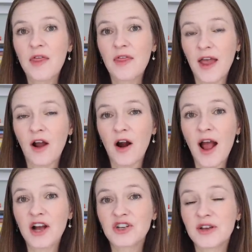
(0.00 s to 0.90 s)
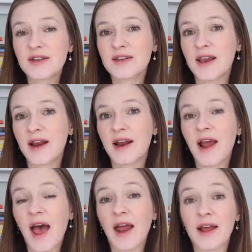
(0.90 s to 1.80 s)
They are actually seated
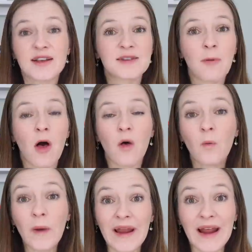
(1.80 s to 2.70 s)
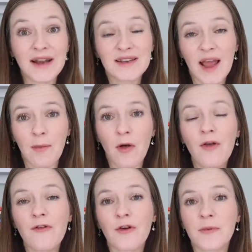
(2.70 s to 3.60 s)
at a small weaning
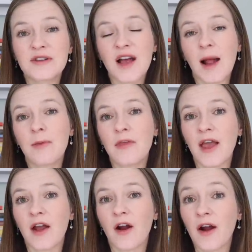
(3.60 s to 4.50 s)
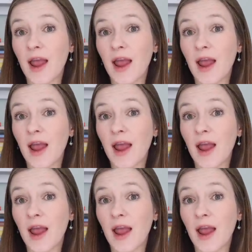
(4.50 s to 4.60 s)
table from the time that they are